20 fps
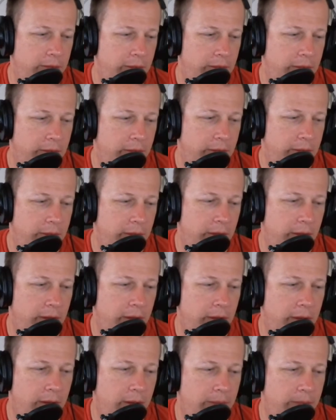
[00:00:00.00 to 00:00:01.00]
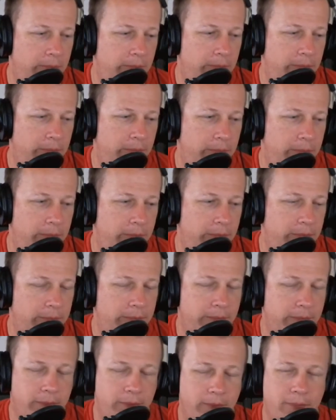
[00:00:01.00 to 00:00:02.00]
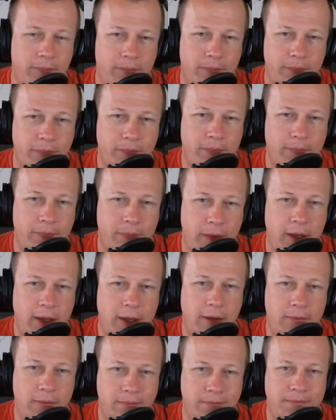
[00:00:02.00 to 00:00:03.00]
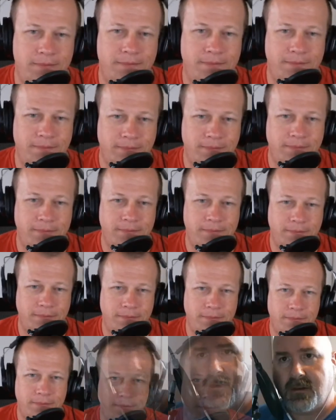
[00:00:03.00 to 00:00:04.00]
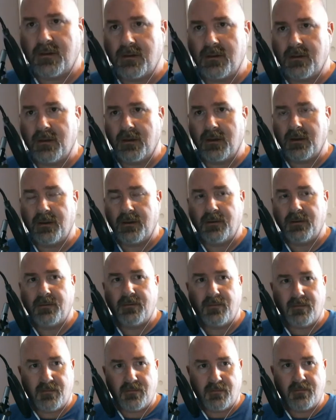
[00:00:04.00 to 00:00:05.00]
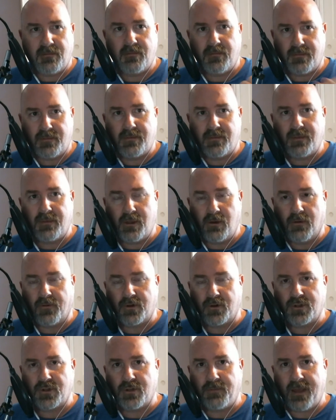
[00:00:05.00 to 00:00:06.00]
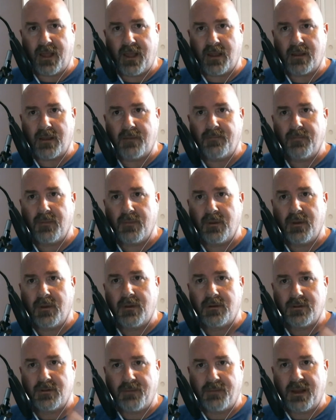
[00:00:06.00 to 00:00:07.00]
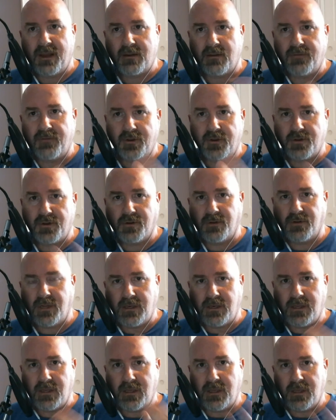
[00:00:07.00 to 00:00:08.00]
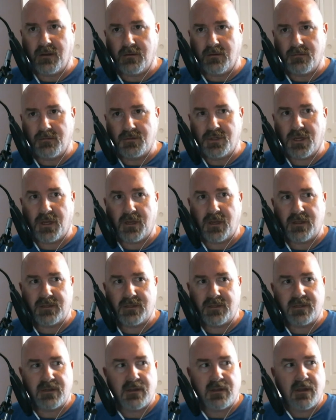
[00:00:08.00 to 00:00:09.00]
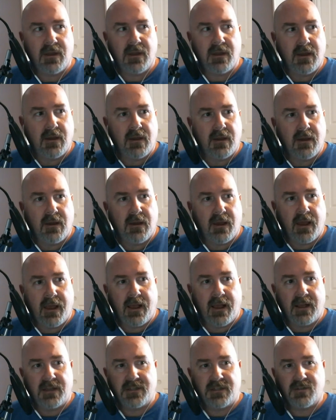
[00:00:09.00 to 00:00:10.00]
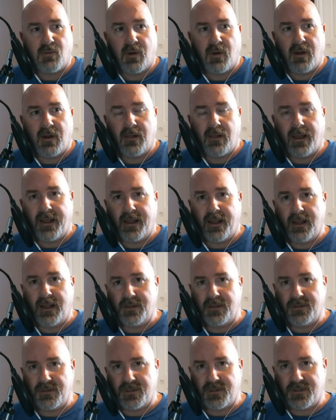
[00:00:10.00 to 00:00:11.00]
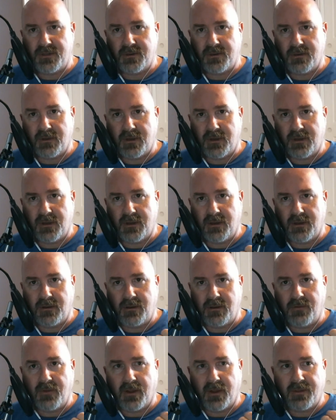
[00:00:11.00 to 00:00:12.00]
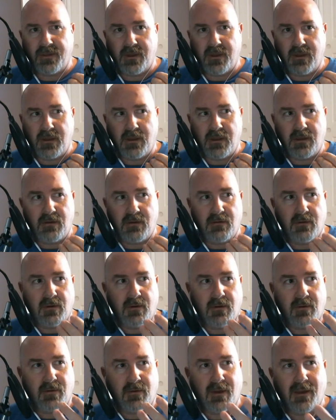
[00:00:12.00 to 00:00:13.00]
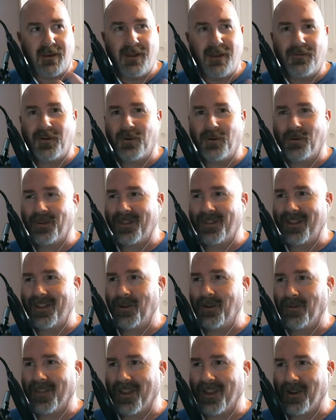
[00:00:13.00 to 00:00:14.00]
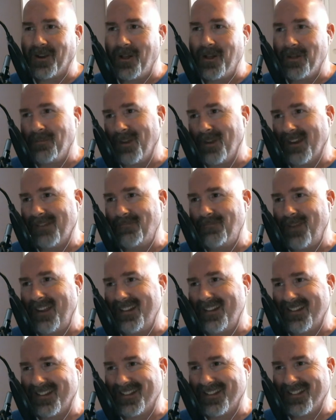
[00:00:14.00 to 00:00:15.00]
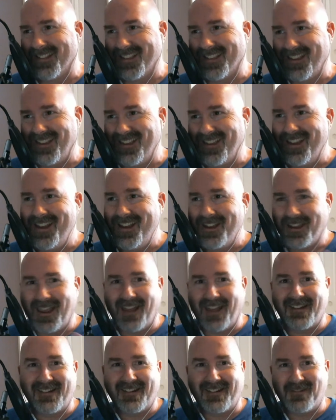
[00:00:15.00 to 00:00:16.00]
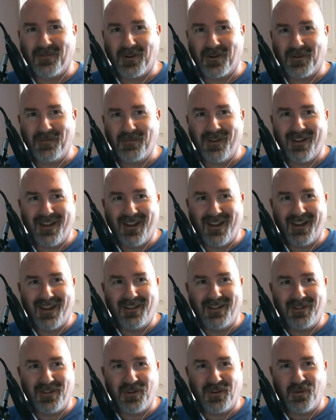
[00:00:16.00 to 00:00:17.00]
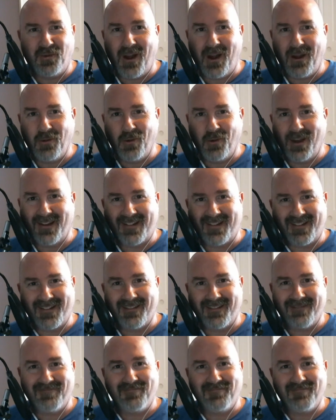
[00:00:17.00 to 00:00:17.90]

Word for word: It'll come to me. Um, and then you've got yeah, yeah you've got uh, the Universal pack, so Back to the Future, E.T., Jaws, as well as uh, you've got the uh, I never what they know what they call it, but it's basically Castle Storm and the Wild West.